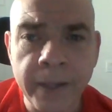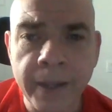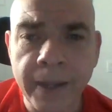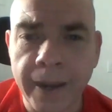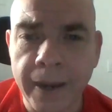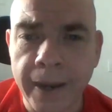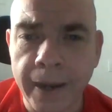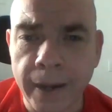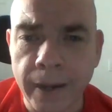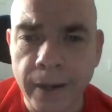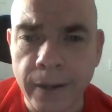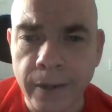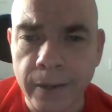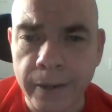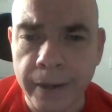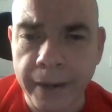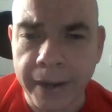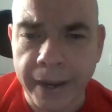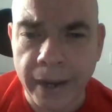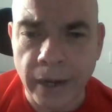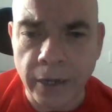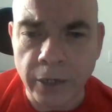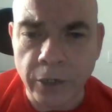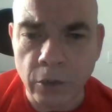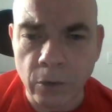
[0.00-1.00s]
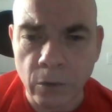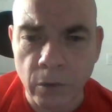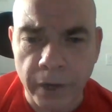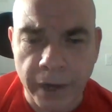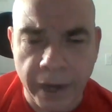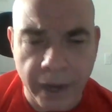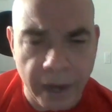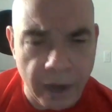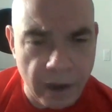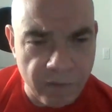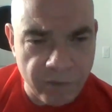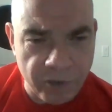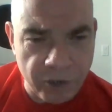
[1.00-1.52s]
And again, you're
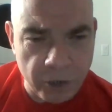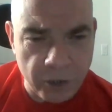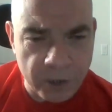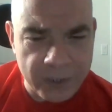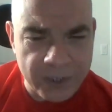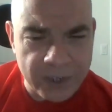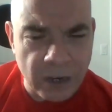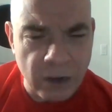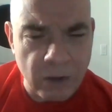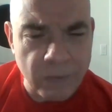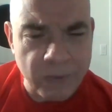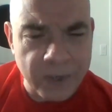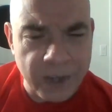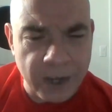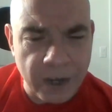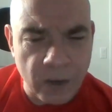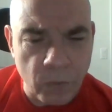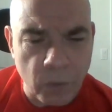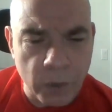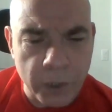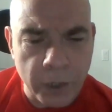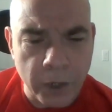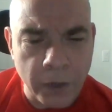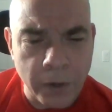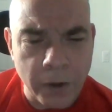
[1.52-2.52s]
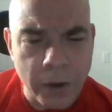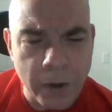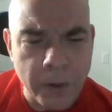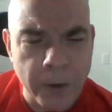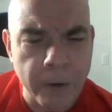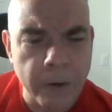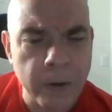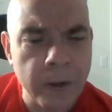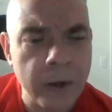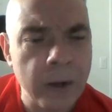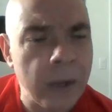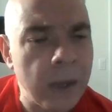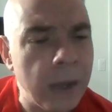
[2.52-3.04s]
looking after yourselves and one
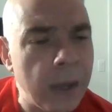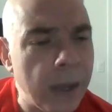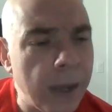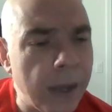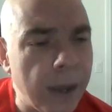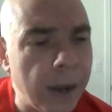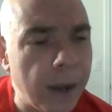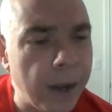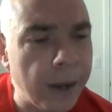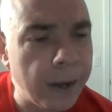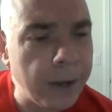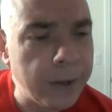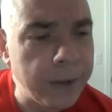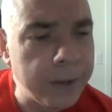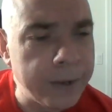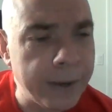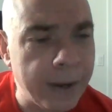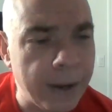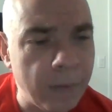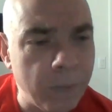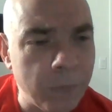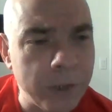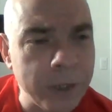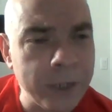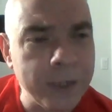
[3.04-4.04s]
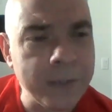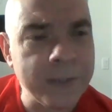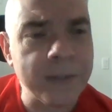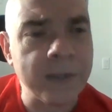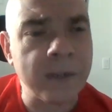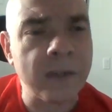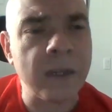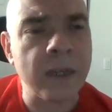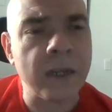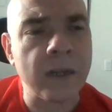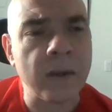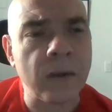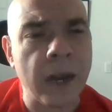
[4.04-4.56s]
another. And please
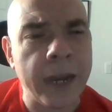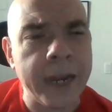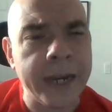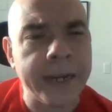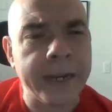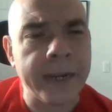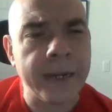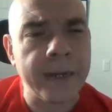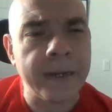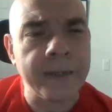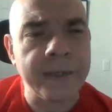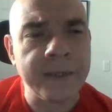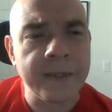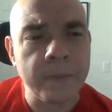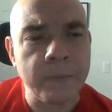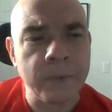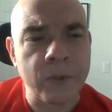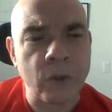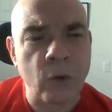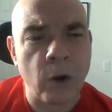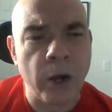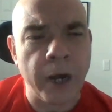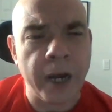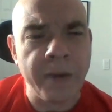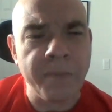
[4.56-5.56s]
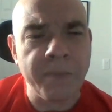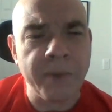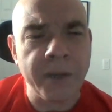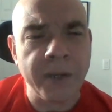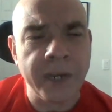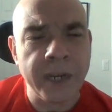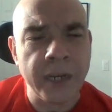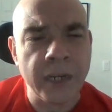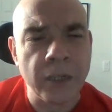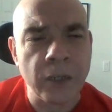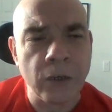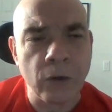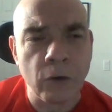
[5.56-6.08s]
click like and subscribe and
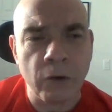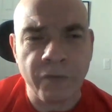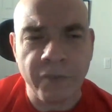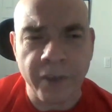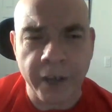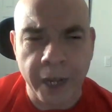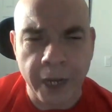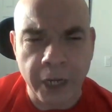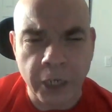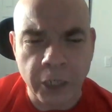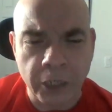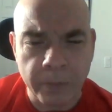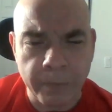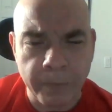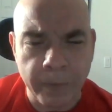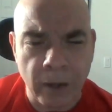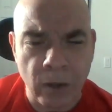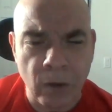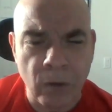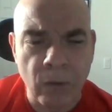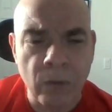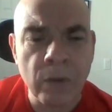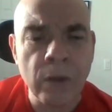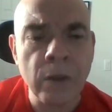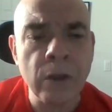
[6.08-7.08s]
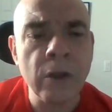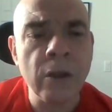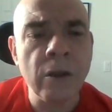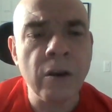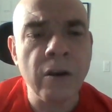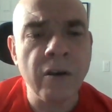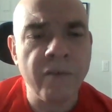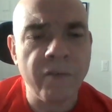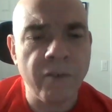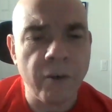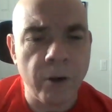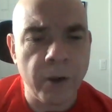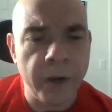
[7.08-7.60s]
hit the notification bell
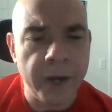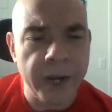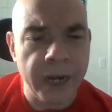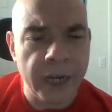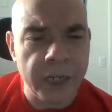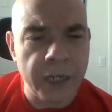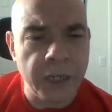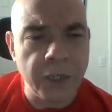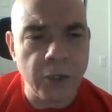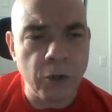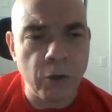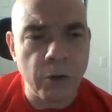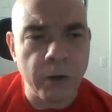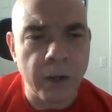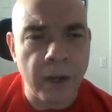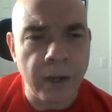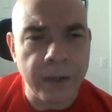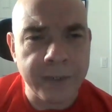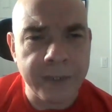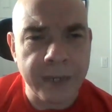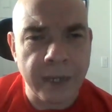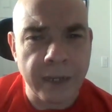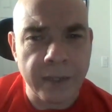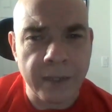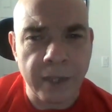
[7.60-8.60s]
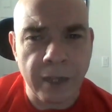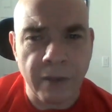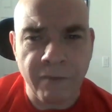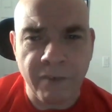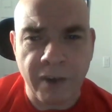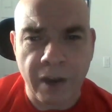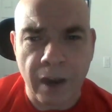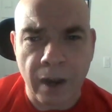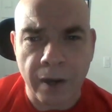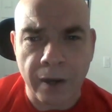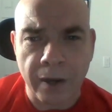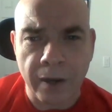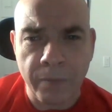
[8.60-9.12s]
for any new content that I've
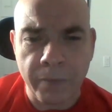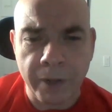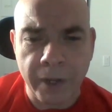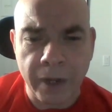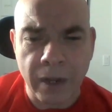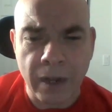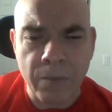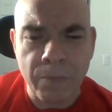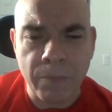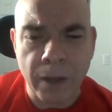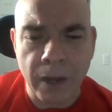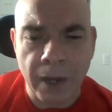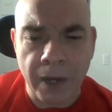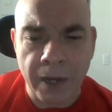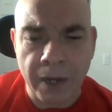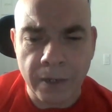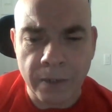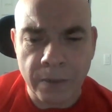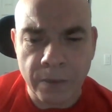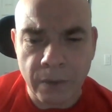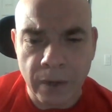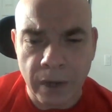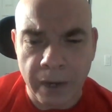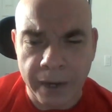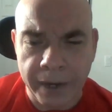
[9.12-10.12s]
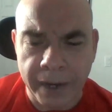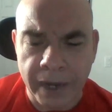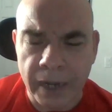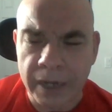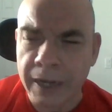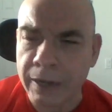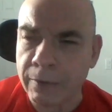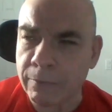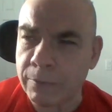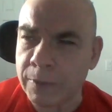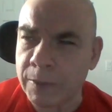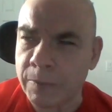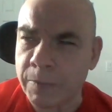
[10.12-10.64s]
got coming up. I
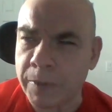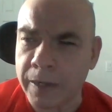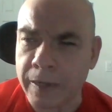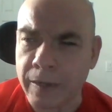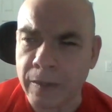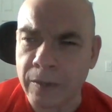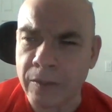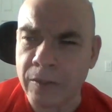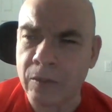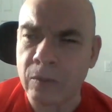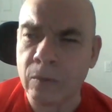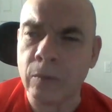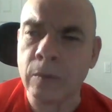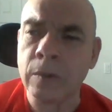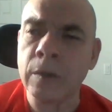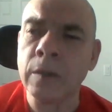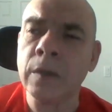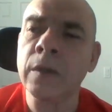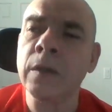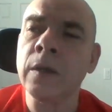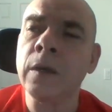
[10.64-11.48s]
was speaking to